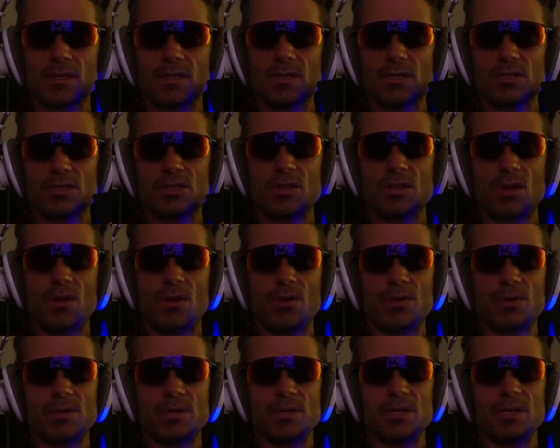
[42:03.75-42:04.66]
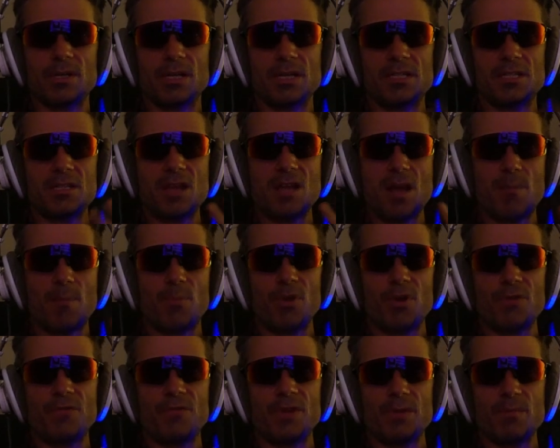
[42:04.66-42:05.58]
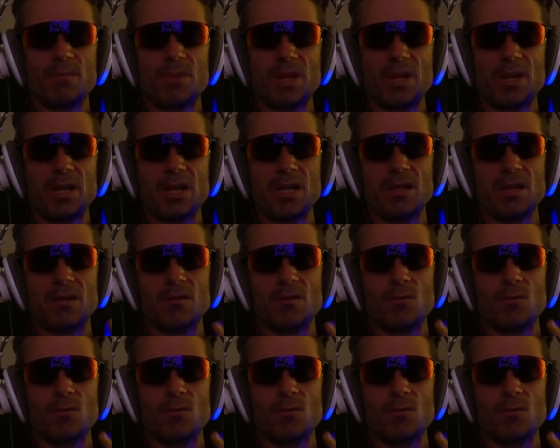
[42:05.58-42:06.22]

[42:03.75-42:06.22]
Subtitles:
So it's not perfect money.